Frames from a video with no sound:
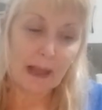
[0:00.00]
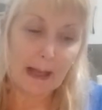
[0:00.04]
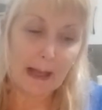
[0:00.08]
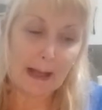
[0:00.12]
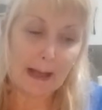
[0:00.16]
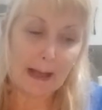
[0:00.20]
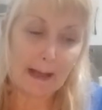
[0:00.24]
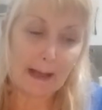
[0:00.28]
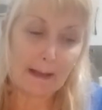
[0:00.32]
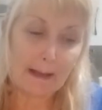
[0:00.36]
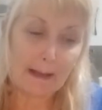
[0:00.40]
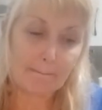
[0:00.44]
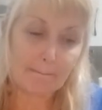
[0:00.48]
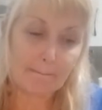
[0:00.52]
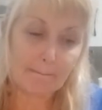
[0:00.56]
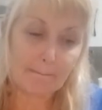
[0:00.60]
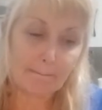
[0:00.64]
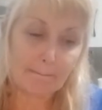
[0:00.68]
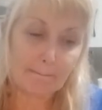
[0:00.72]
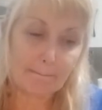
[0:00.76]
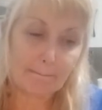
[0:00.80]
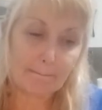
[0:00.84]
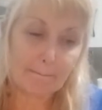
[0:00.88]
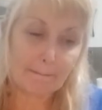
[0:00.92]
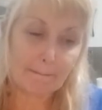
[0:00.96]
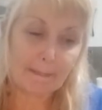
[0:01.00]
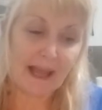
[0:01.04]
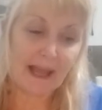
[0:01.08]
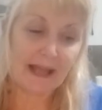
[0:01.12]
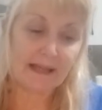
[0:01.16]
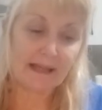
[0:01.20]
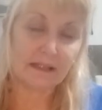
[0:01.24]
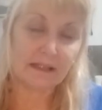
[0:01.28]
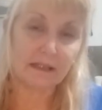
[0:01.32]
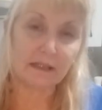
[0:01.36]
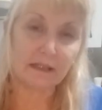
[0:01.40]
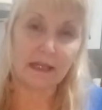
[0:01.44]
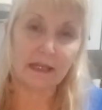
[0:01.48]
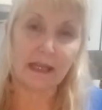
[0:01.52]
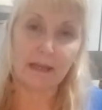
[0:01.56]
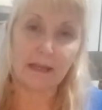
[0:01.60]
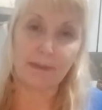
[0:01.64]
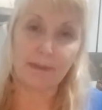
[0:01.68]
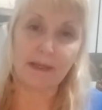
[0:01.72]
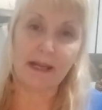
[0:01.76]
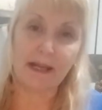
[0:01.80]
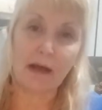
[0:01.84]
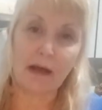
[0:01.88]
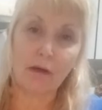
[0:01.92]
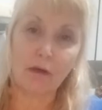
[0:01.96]
and keep
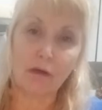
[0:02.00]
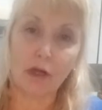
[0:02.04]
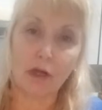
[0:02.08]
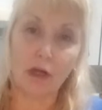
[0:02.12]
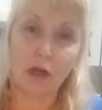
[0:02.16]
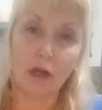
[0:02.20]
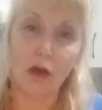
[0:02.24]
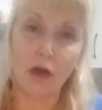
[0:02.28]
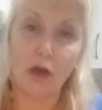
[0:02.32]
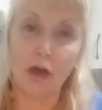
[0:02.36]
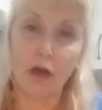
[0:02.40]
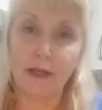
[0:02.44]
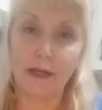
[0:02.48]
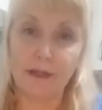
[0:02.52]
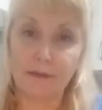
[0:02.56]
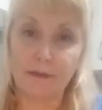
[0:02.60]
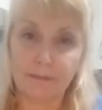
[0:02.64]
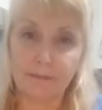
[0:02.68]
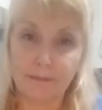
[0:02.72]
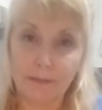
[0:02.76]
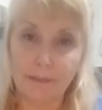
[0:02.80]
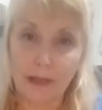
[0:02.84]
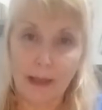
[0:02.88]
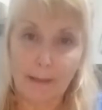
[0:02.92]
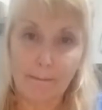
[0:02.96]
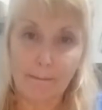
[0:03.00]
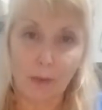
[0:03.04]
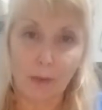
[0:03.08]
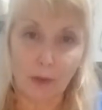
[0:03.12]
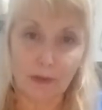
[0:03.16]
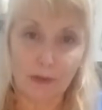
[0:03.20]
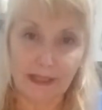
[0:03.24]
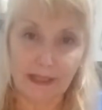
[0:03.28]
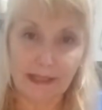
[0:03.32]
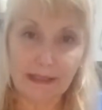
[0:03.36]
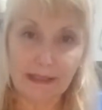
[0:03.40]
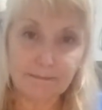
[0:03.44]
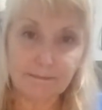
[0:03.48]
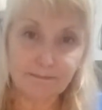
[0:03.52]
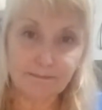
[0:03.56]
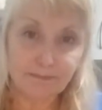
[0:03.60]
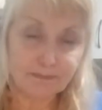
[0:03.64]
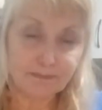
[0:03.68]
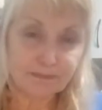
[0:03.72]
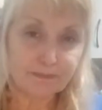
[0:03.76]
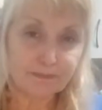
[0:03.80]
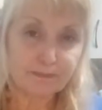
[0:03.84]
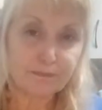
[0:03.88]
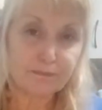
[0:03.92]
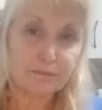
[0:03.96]
an alkaline body
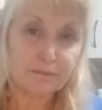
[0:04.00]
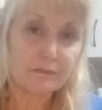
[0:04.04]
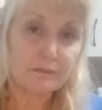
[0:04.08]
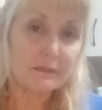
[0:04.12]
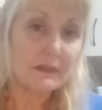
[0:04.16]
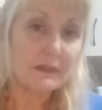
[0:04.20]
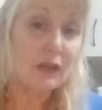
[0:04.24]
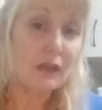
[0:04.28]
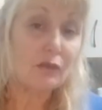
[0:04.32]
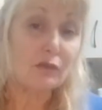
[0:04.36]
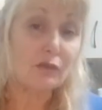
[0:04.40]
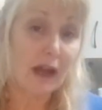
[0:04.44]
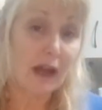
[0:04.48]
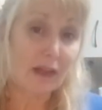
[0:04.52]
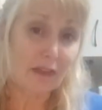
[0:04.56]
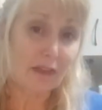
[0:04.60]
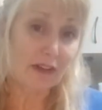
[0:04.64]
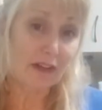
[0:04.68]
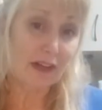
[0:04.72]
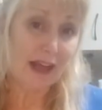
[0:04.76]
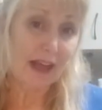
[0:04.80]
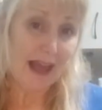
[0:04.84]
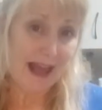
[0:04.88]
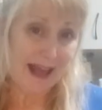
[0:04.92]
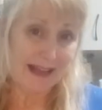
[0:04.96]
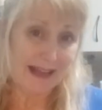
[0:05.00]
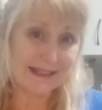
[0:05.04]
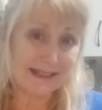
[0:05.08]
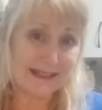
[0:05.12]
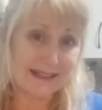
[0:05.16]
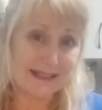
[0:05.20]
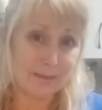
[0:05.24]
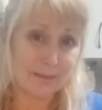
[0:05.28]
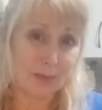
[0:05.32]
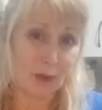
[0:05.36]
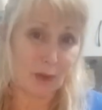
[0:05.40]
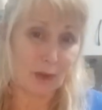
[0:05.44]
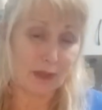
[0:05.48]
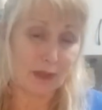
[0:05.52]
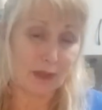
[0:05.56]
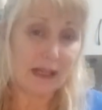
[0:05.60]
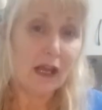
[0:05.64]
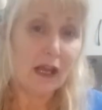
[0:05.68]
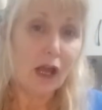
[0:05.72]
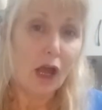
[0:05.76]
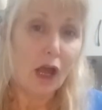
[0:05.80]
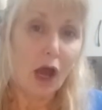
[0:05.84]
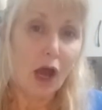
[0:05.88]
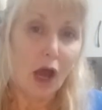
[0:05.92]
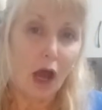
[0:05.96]
rather than an acid body,
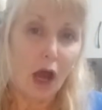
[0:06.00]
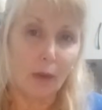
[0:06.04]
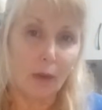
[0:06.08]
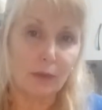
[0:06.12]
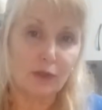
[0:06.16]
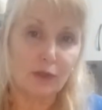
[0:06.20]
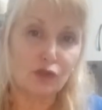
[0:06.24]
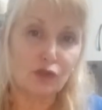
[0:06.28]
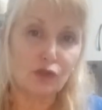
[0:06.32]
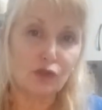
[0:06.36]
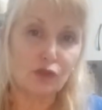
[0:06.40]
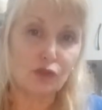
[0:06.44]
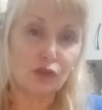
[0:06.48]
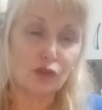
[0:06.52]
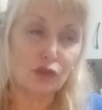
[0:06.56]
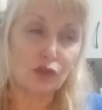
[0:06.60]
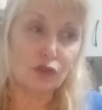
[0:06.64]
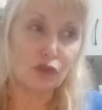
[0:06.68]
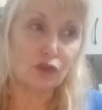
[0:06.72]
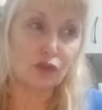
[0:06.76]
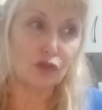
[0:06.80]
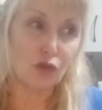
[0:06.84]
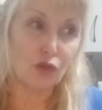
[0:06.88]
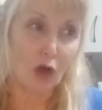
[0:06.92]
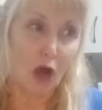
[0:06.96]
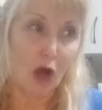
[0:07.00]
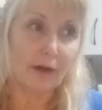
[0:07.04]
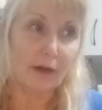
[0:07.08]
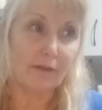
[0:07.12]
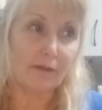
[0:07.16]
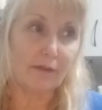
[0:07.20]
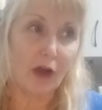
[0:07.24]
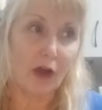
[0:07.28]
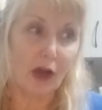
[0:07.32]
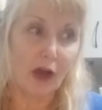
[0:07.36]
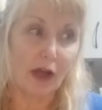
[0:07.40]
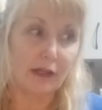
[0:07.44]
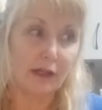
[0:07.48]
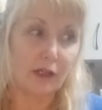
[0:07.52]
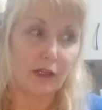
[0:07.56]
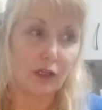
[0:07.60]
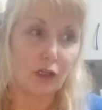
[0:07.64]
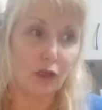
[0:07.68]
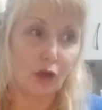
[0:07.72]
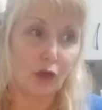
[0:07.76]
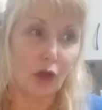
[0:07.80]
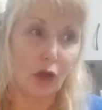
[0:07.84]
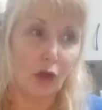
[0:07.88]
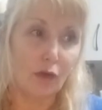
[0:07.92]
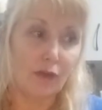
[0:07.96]
I would try to find,
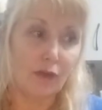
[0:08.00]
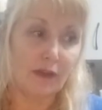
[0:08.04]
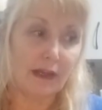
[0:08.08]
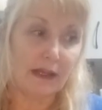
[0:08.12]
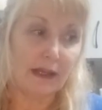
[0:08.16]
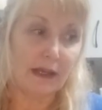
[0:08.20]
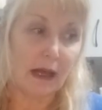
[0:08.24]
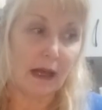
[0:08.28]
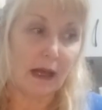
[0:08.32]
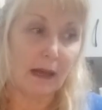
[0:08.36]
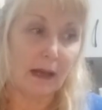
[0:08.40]
you know, the